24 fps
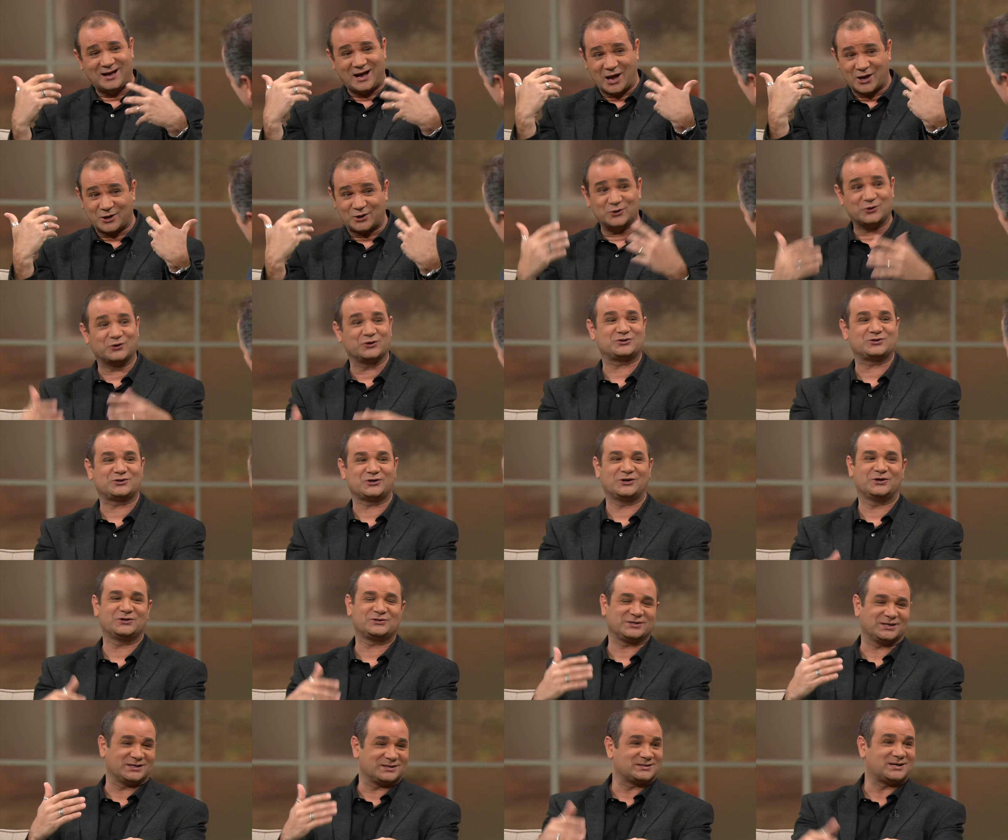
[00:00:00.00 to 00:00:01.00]
I go to
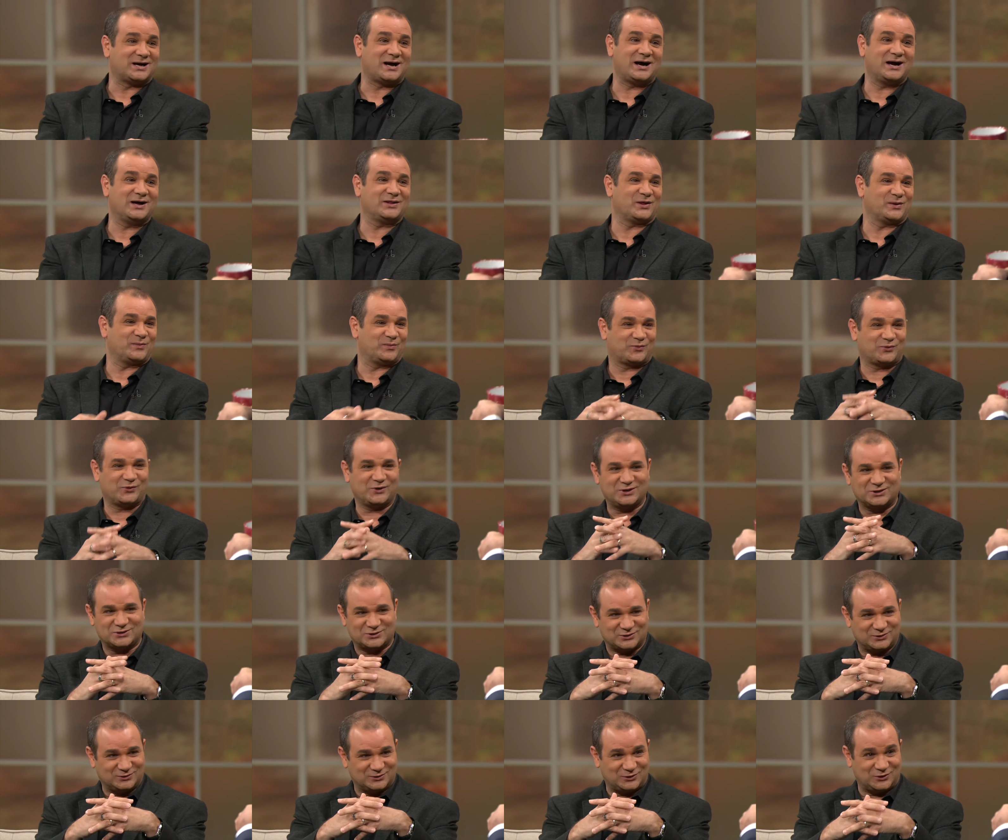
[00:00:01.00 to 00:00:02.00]
church, I tithe, I
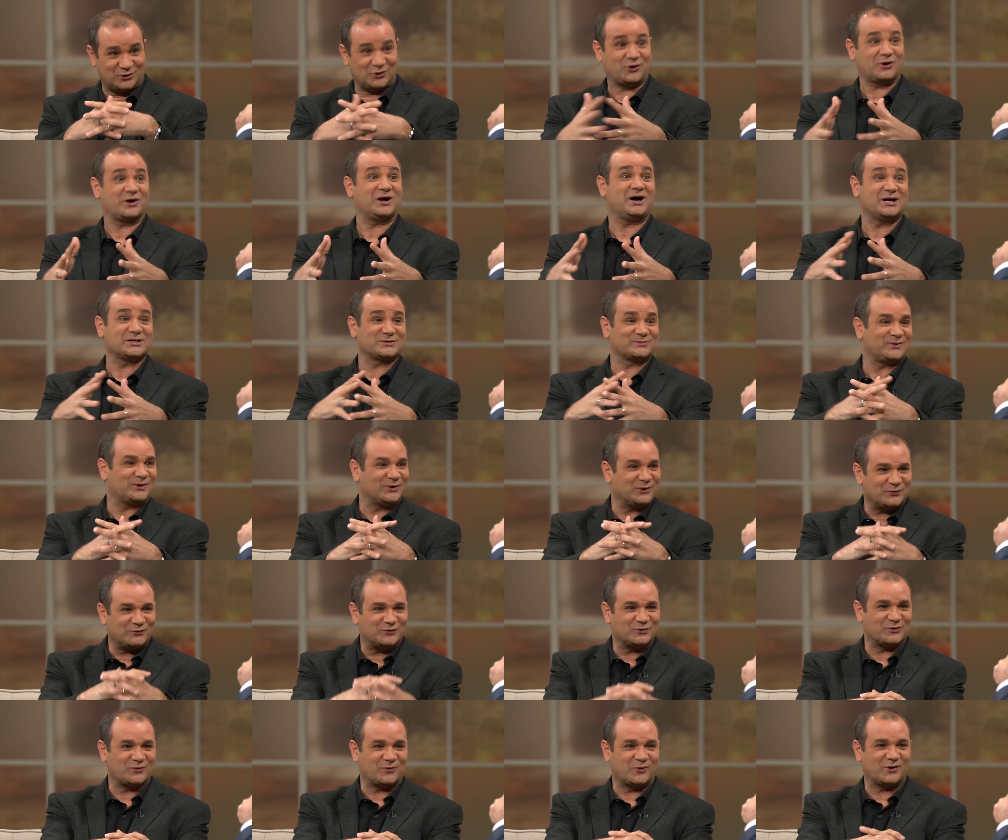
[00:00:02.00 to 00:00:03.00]
preach your gospel all
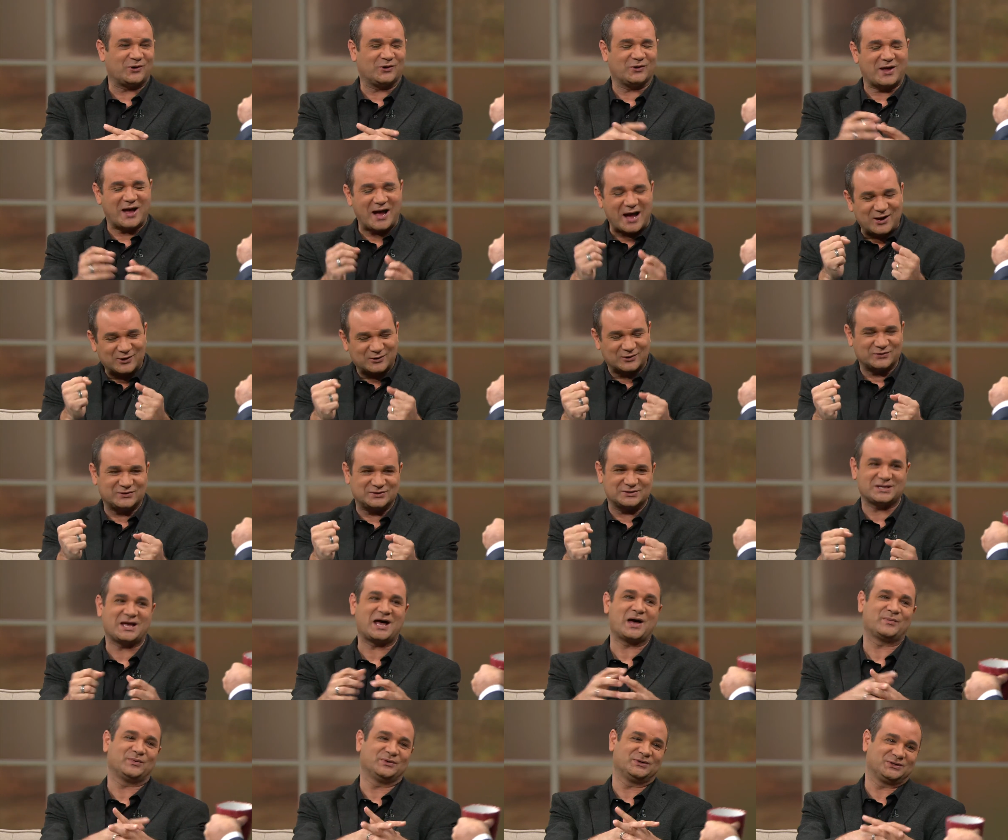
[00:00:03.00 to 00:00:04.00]
over the world. How could this
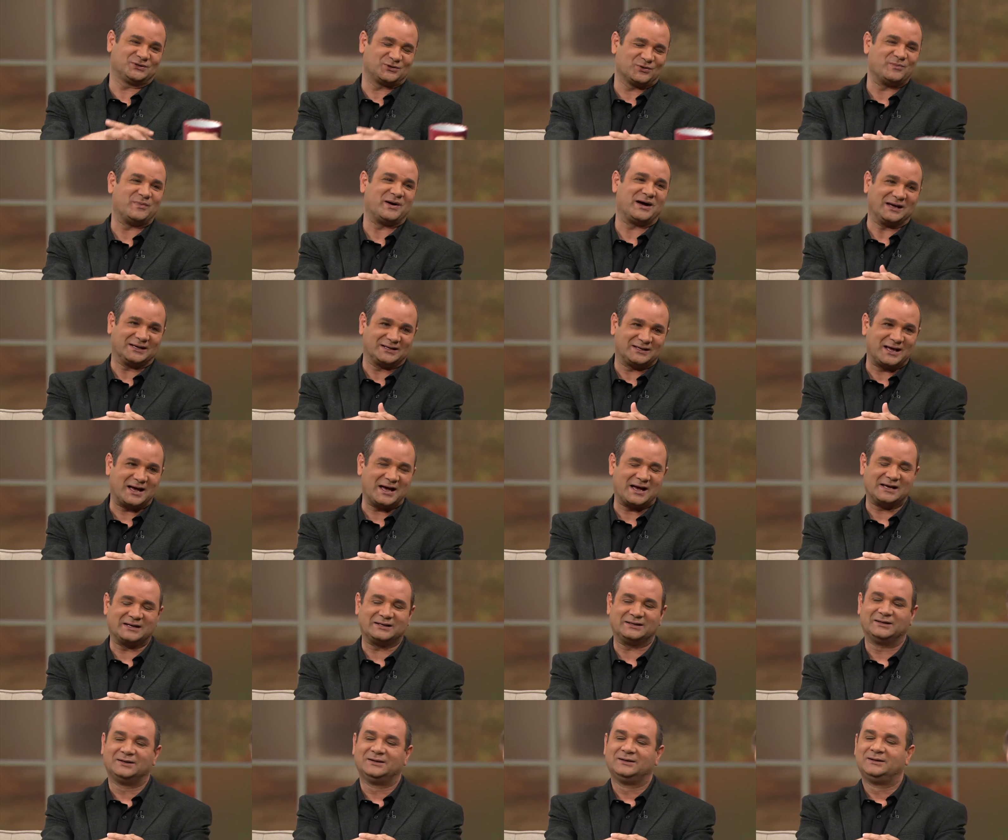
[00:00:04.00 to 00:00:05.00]
happen to my
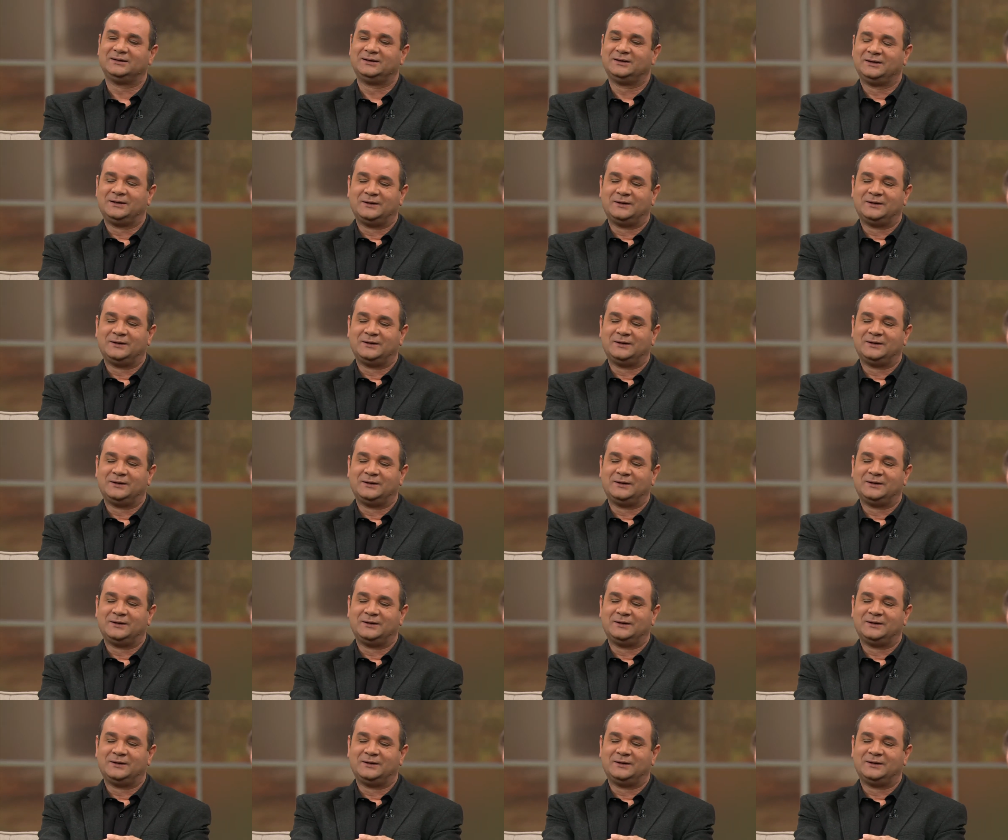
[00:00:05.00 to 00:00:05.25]
dad? Mm-hmm.